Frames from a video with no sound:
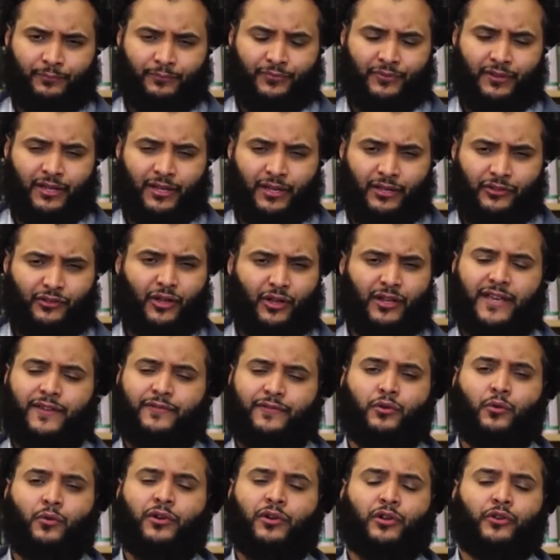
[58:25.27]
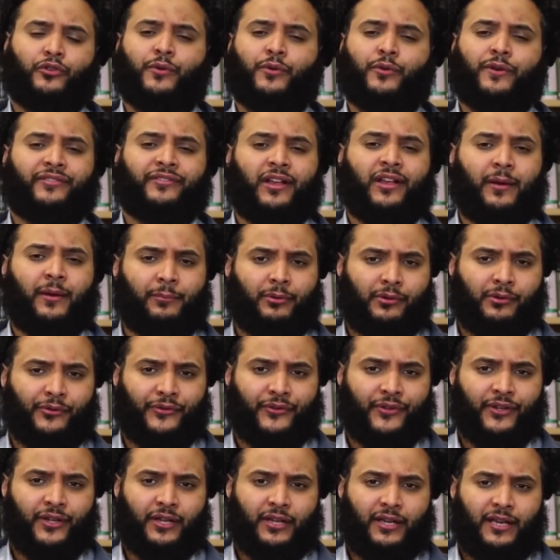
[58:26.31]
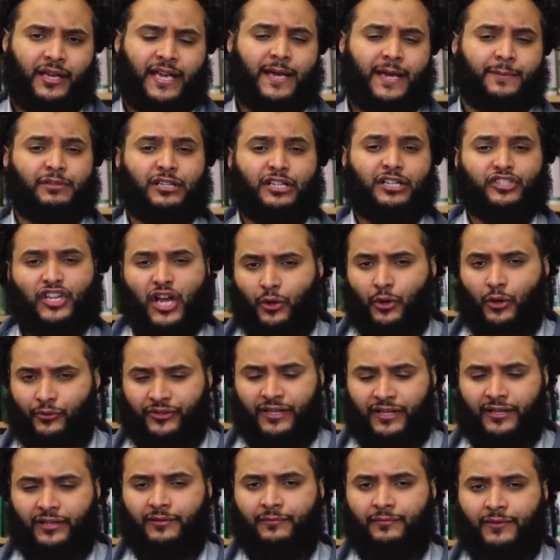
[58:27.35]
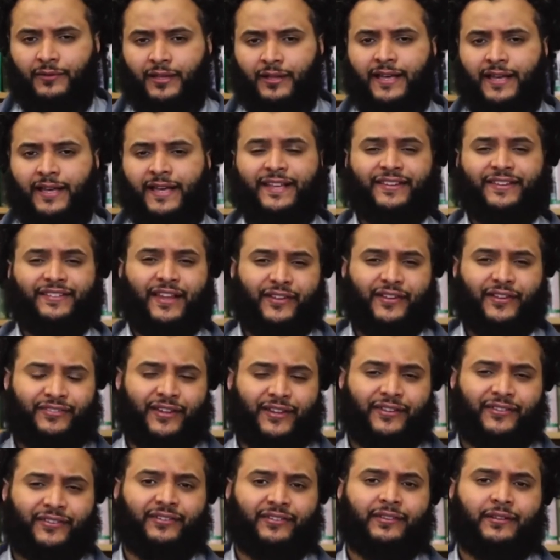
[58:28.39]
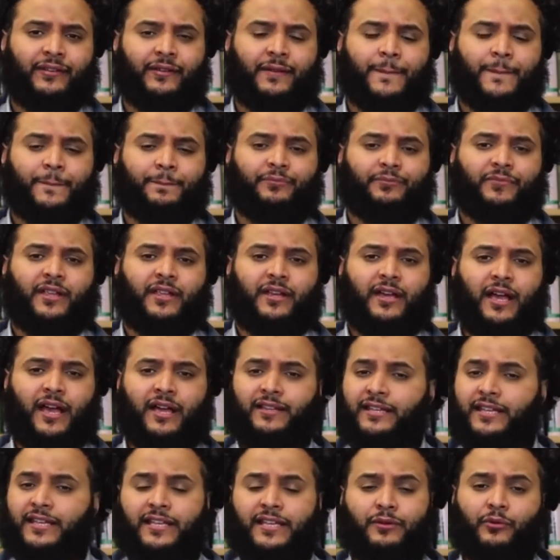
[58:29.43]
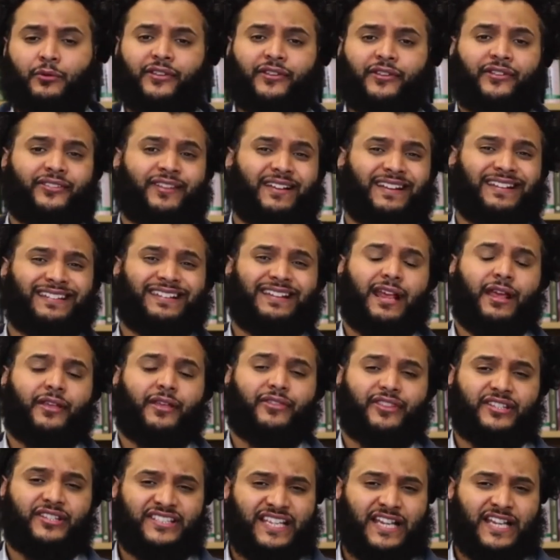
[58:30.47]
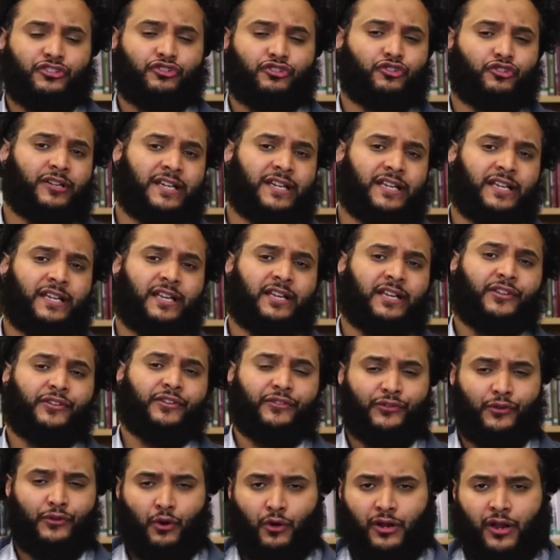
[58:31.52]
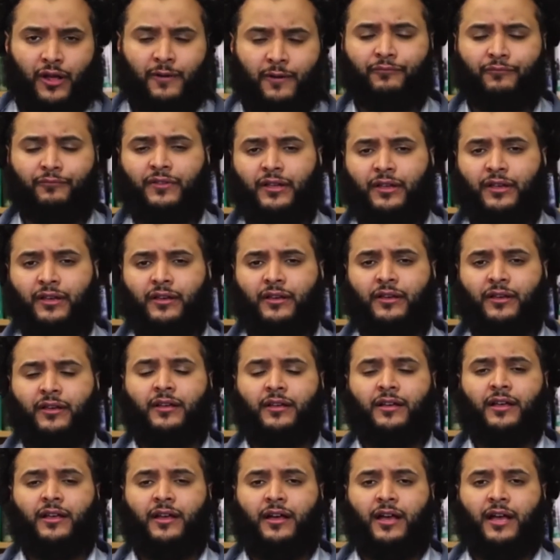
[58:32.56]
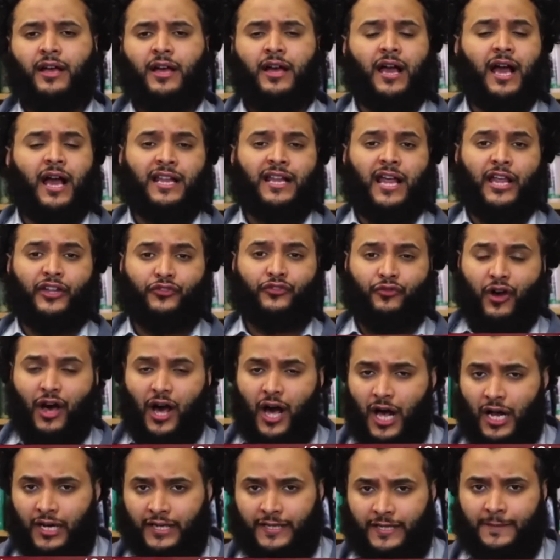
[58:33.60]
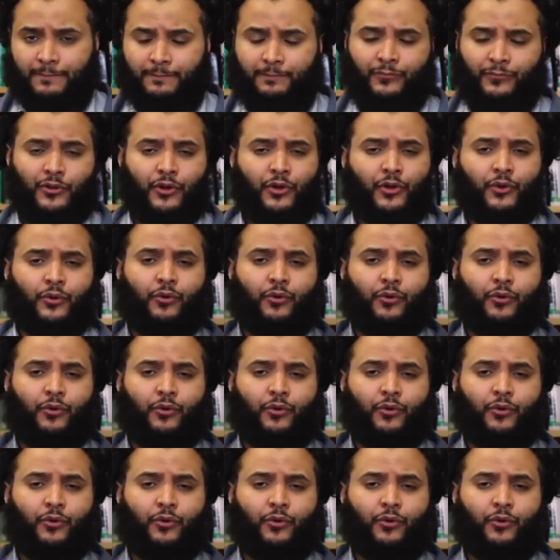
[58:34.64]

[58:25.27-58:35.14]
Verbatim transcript: So I'll give you one or two examples. Ibn al-Jawzi, he says this, and he was a 6th century scholar. Uh, Al-Asfahani, who...